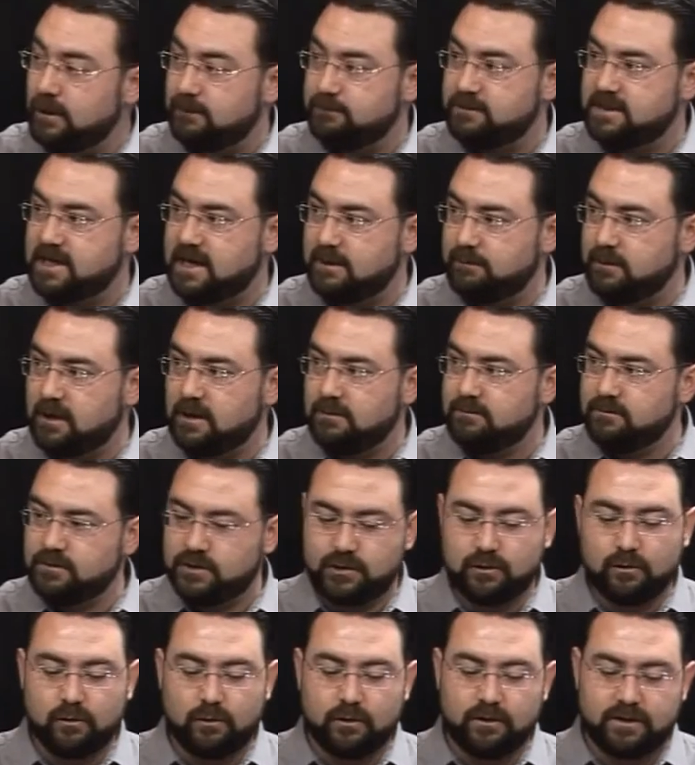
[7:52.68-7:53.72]
pops up, I'm
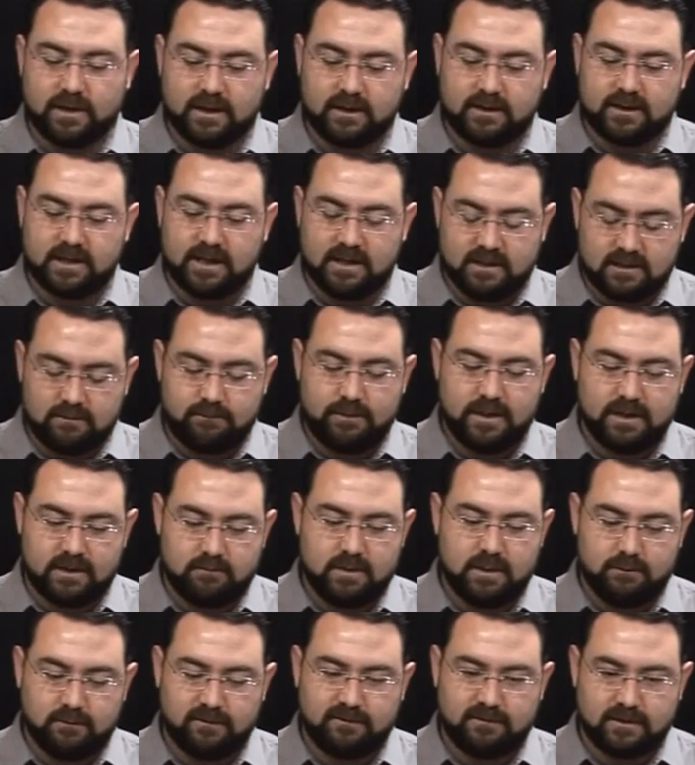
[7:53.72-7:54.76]
sure that the
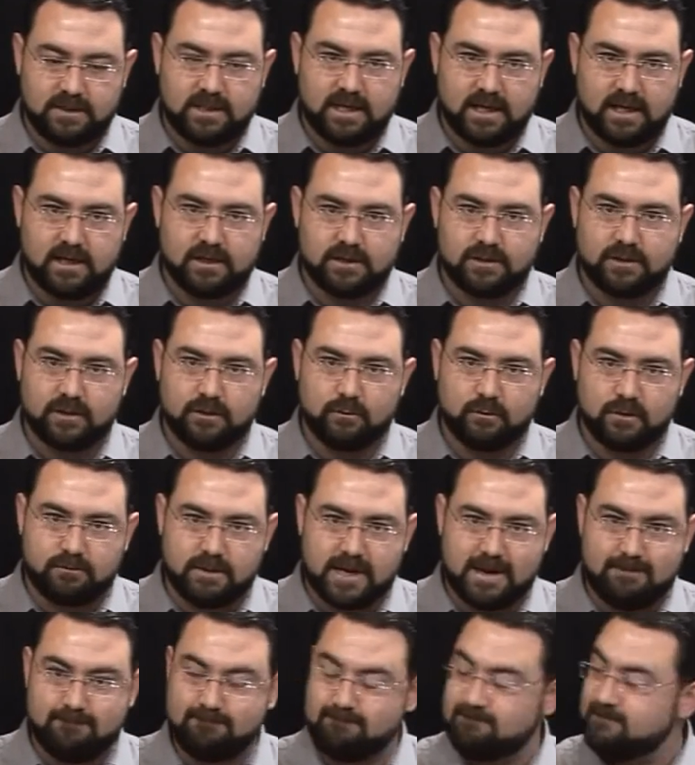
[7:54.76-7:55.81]
independent member for Te Atatū would
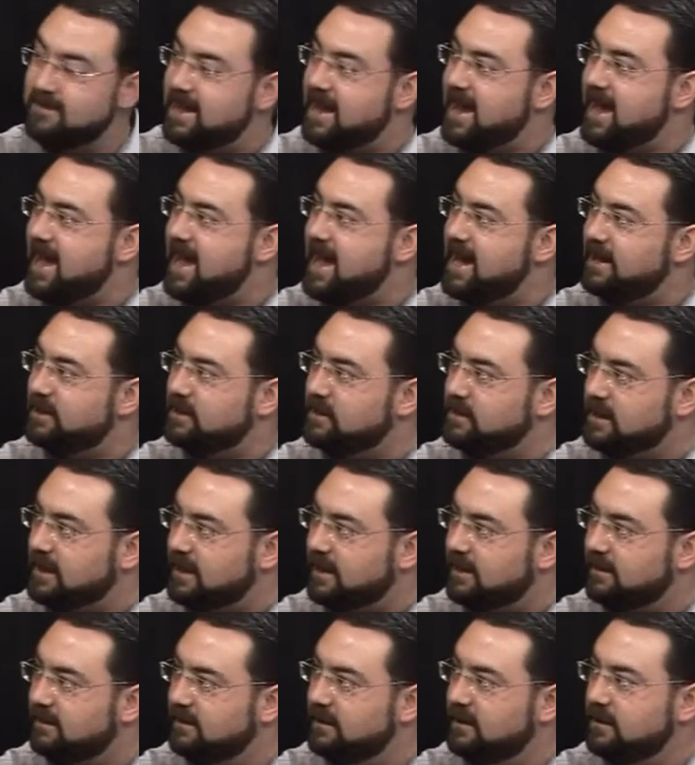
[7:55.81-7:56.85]
be out of
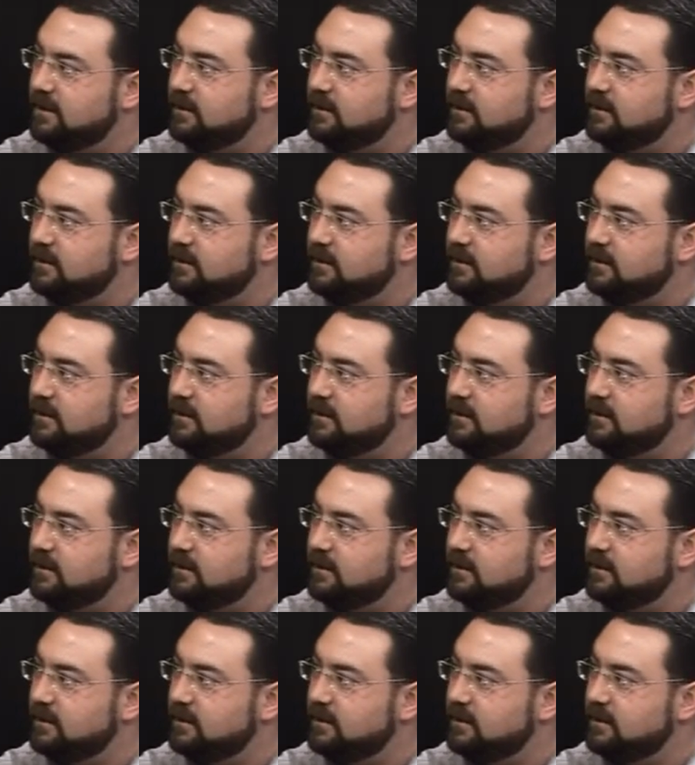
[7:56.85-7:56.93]
there